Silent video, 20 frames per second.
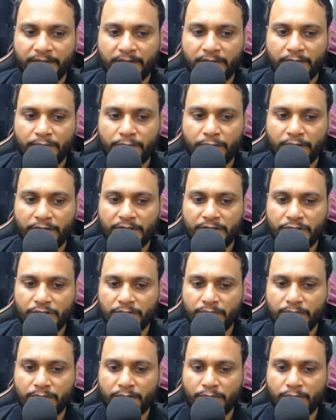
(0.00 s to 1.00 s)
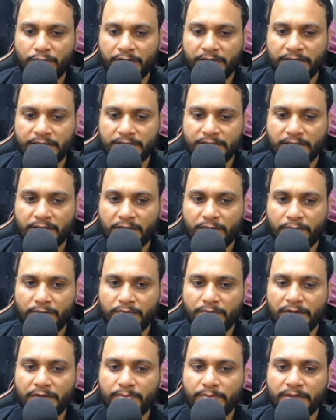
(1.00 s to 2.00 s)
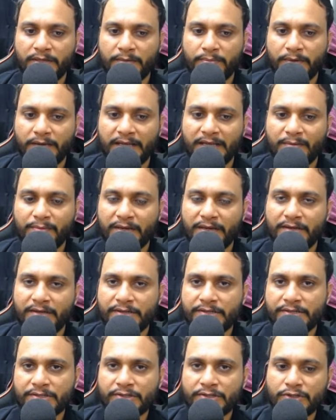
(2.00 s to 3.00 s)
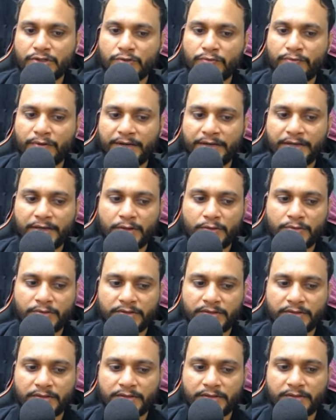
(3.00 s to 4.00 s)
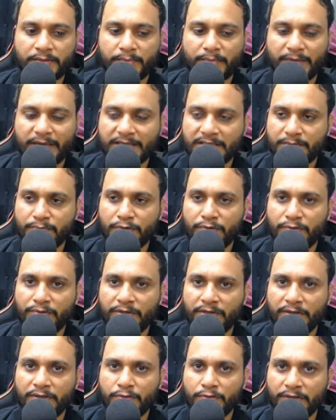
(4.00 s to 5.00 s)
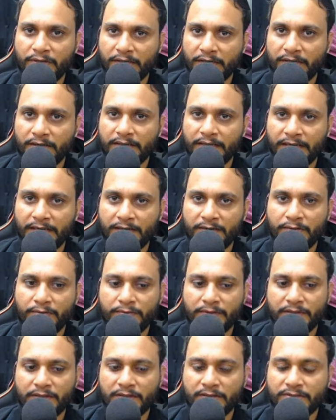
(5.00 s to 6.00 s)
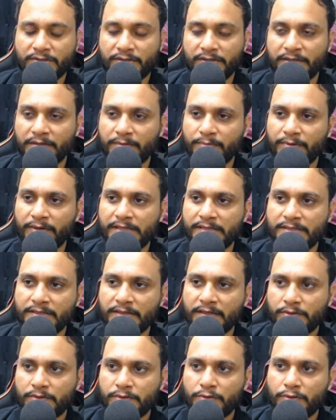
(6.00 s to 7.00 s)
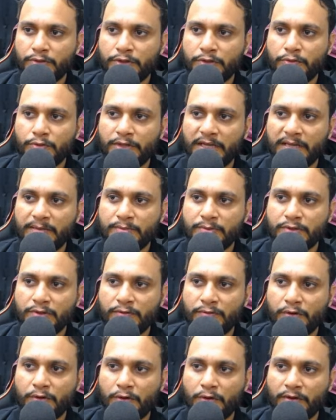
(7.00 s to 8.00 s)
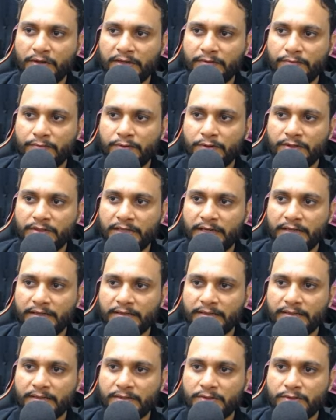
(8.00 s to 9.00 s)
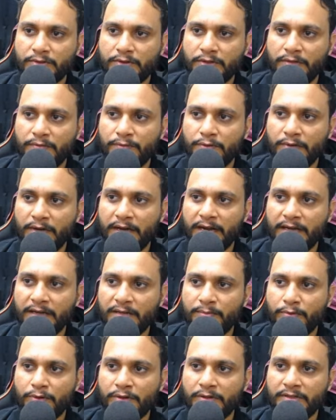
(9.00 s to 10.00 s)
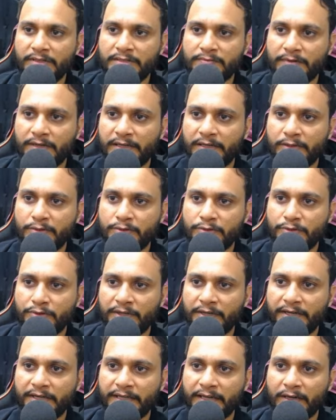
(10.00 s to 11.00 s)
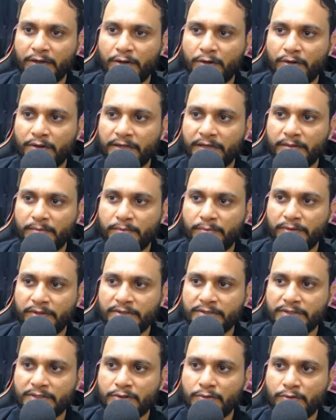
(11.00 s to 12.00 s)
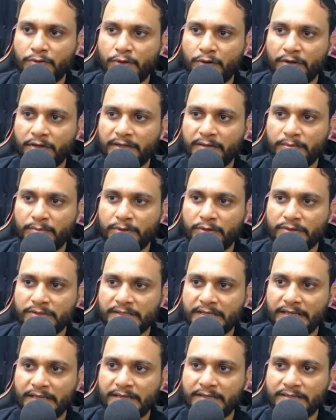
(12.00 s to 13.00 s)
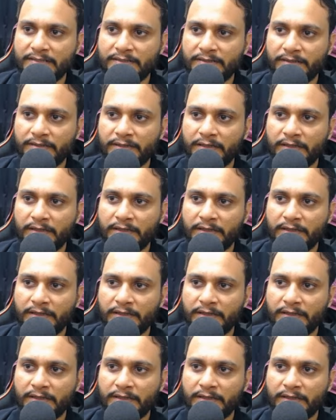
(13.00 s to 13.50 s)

for each of the queries, we will be applying binary search to find out the max beauty you can get with a certain price. So q times of log n for that. So if you add up all these values, you get n log n plus q log n, because n is a